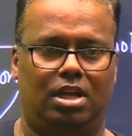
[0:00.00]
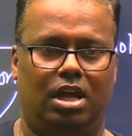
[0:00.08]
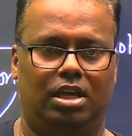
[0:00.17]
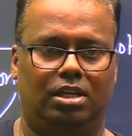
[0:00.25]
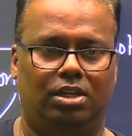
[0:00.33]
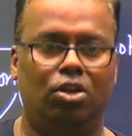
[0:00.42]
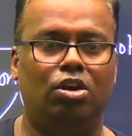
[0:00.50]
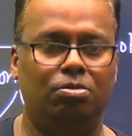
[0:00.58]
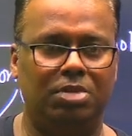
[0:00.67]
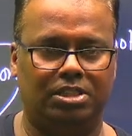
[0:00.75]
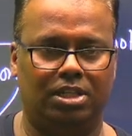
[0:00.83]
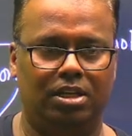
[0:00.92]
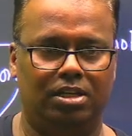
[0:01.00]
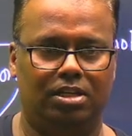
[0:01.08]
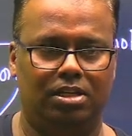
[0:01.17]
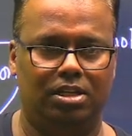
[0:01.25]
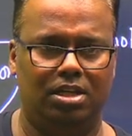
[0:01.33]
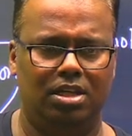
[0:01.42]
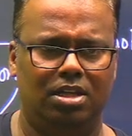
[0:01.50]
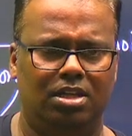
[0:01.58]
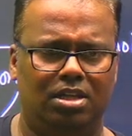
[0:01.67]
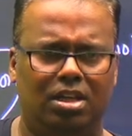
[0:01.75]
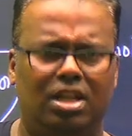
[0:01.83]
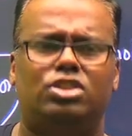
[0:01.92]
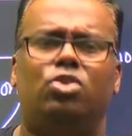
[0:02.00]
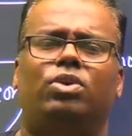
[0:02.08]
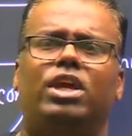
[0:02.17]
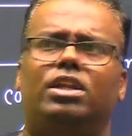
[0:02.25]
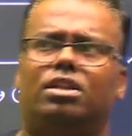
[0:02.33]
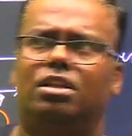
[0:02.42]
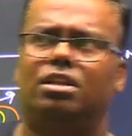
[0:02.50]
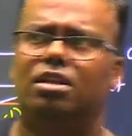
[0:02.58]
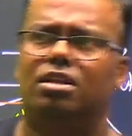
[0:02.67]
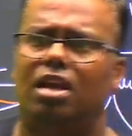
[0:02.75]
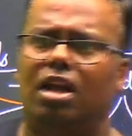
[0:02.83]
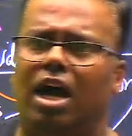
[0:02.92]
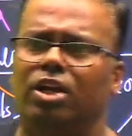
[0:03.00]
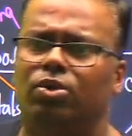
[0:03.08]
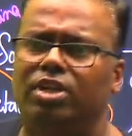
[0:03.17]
non-metal, let's look at iodine,